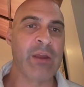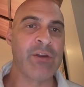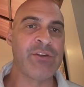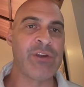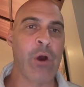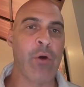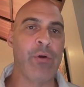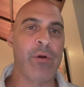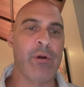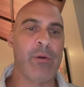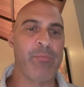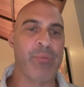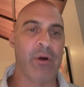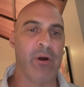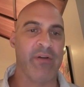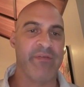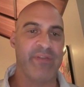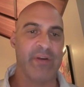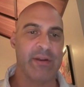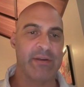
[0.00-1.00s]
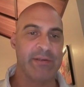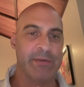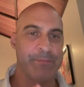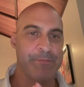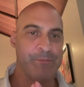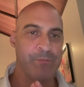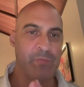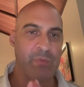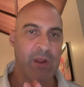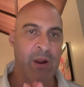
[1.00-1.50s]
DonorPerfect.
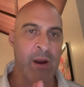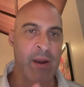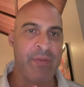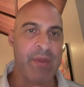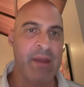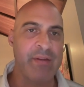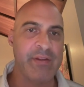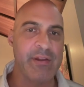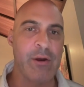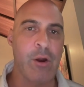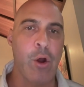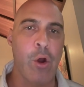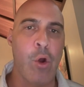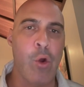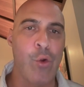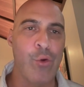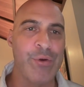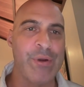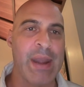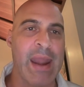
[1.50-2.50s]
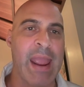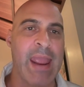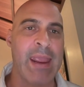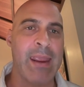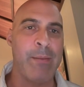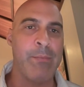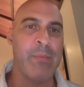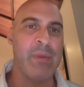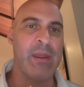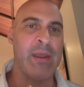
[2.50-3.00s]
All right, that's an old
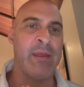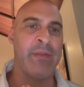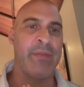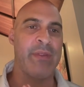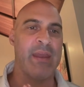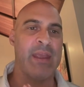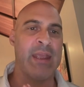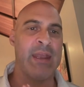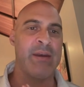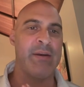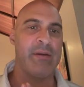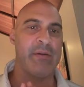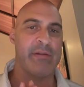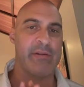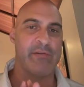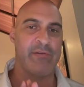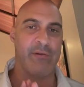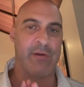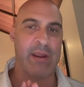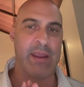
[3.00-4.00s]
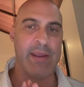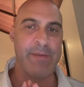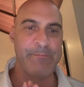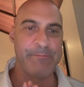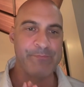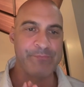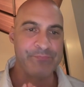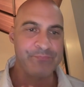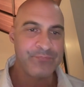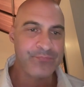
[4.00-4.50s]
name in the industry.
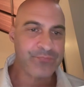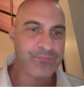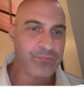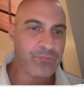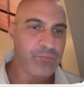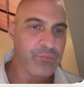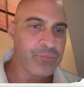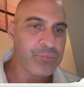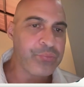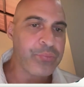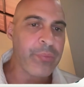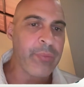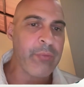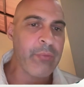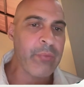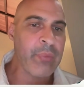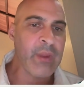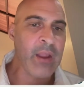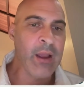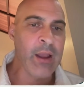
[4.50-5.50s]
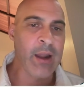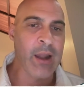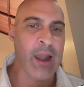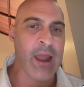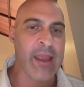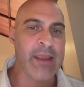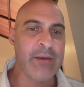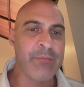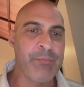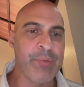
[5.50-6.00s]

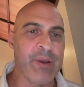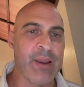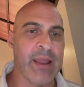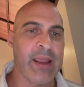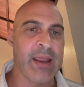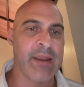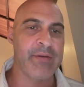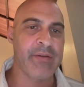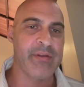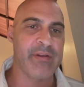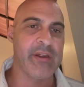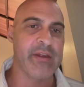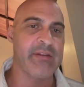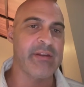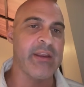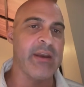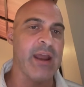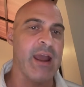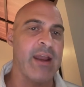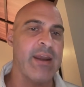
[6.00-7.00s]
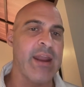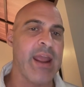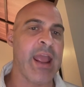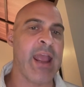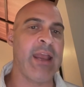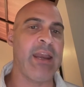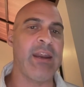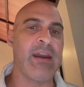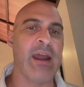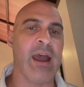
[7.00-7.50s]
Light plan, $69 to
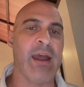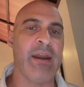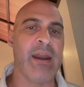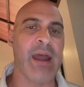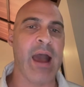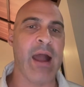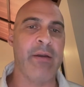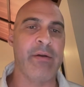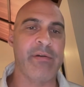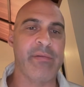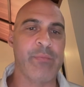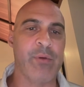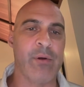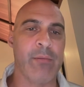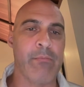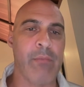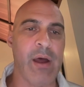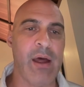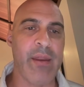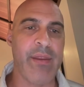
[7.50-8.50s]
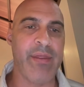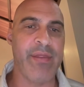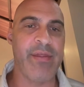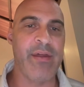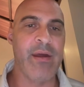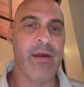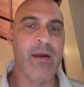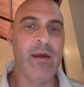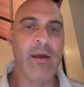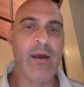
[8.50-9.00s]
$89 per month.
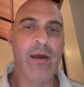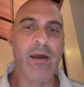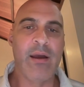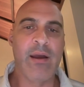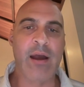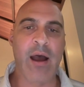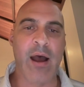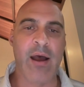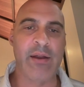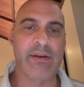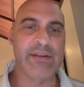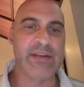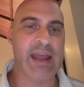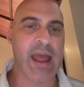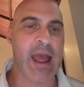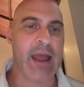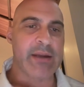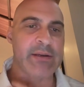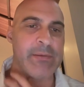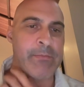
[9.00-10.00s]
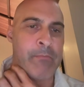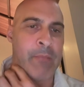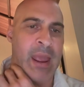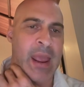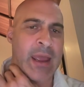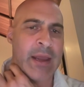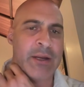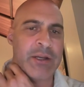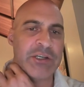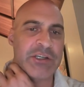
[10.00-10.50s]
Contact
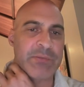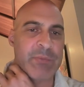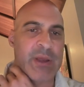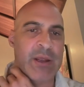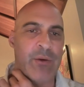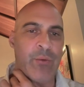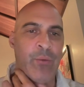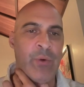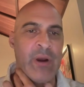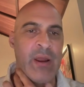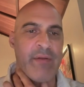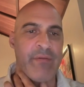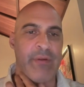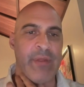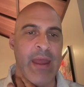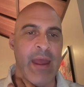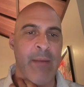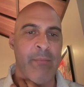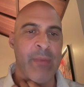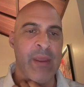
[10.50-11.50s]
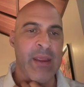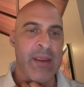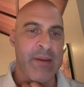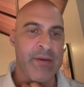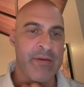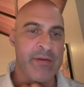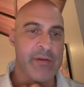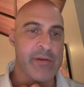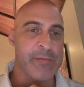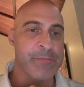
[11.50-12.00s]
management, whatever that
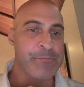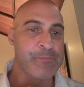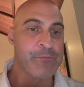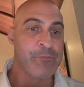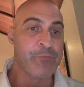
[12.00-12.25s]
means.